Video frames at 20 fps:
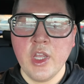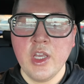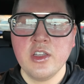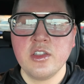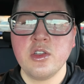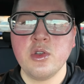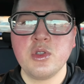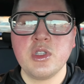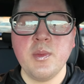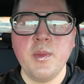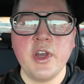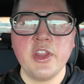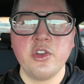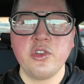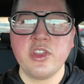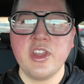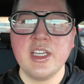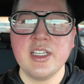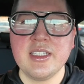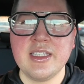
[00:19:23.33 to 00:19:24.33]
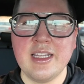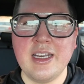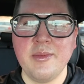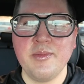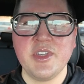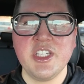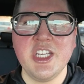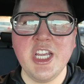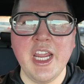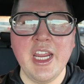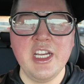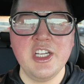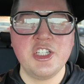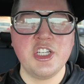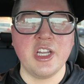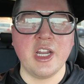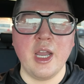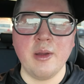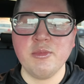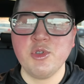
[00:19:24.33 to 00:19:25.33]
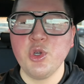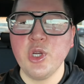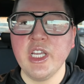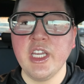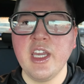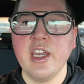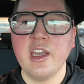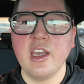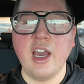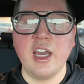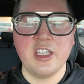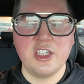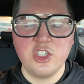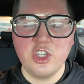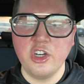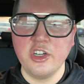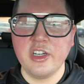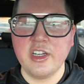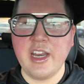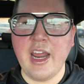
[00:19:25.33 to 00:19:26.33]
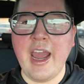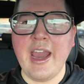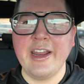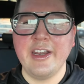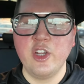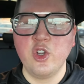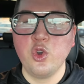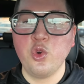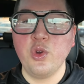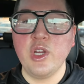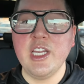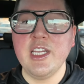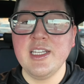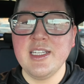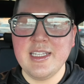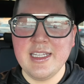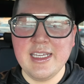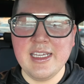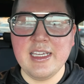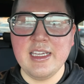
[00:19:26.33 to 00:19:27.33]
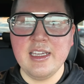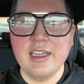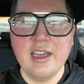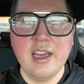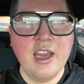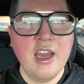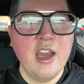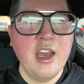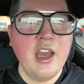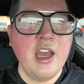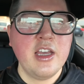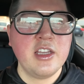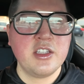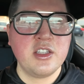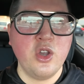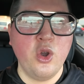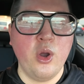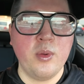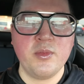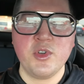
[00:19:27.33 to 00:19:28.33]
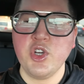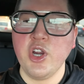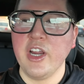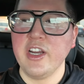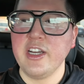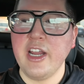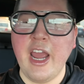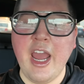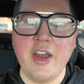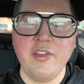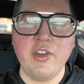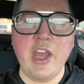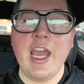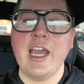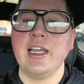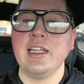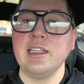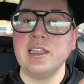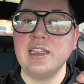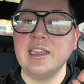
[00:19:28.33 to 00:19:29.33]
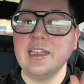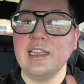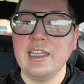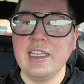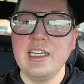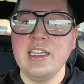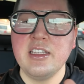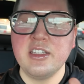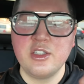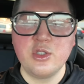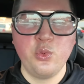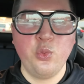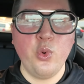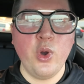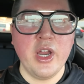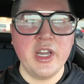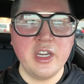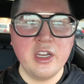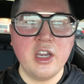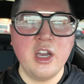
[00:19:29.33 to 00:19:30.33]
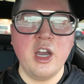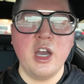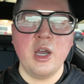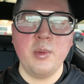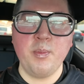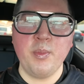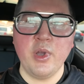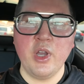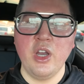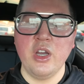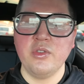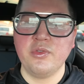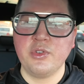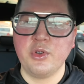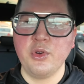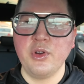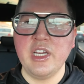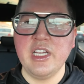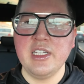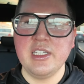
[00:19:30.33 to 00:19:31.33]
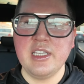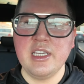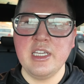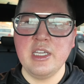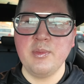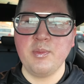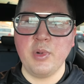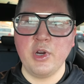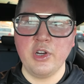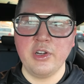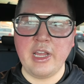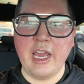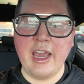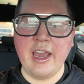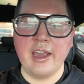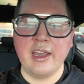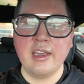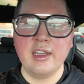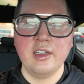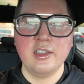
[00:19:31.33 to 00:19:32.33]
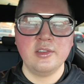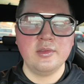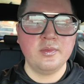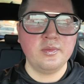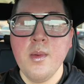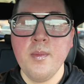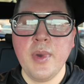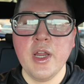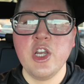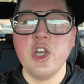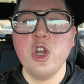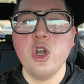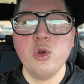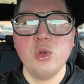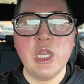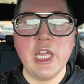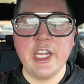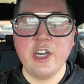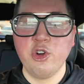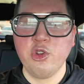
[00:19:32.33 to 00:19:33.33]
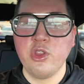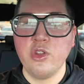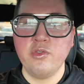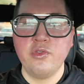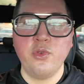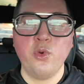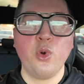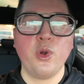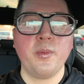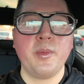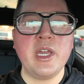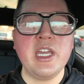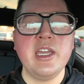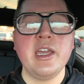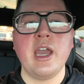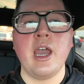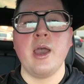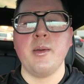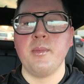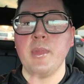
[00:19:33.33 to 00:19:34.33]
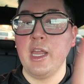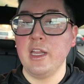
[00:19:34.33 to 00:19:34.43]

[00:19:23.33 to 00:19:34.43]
So some other things that I'm changing. I started adding green tea, so I'm trying to have at least 1 cup of green tea per day, but no later than 4 p.m.